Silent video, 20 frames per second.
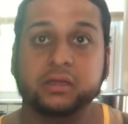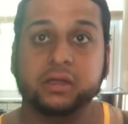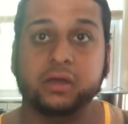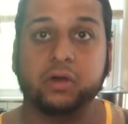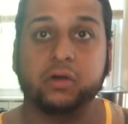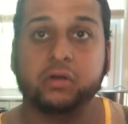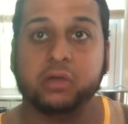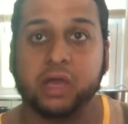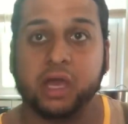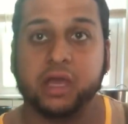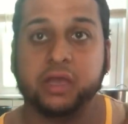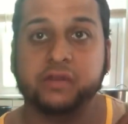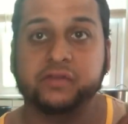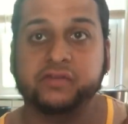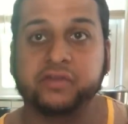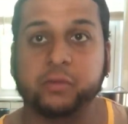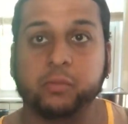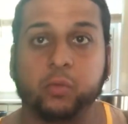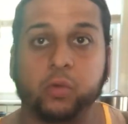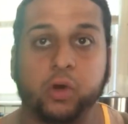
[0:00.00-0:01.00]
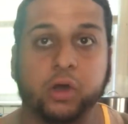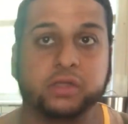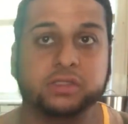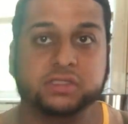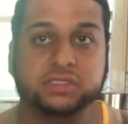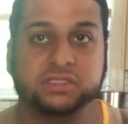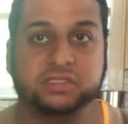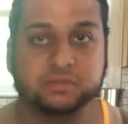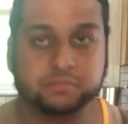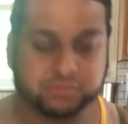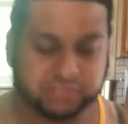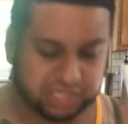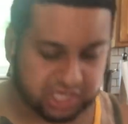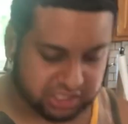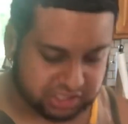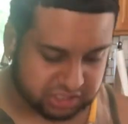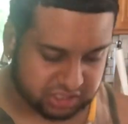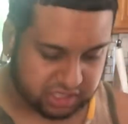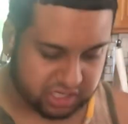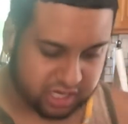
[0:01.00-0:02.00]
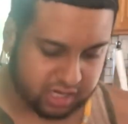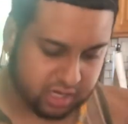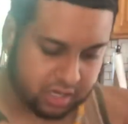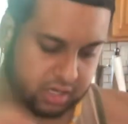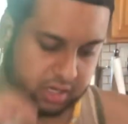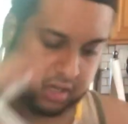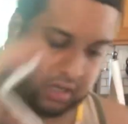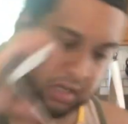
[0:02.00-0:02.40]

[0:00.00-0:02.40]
Okay, some ones and some change in there.